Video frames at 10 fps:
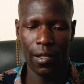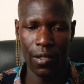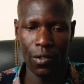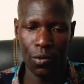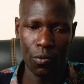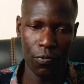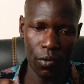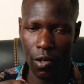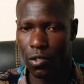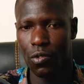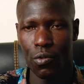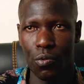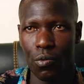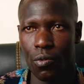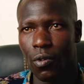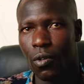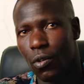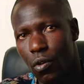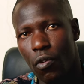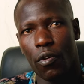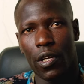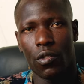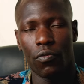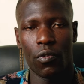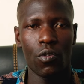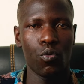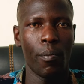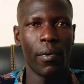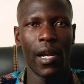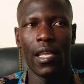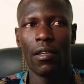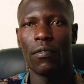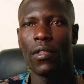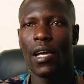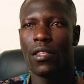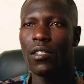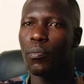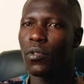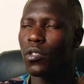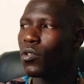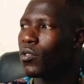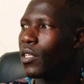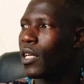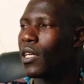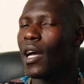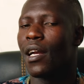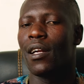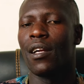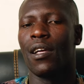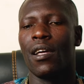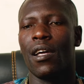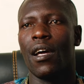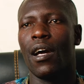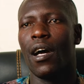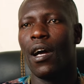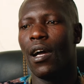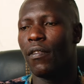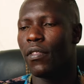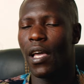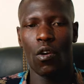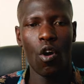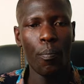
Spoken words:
you've got to go for it. You've got to apply. If there are these positions that are, if there are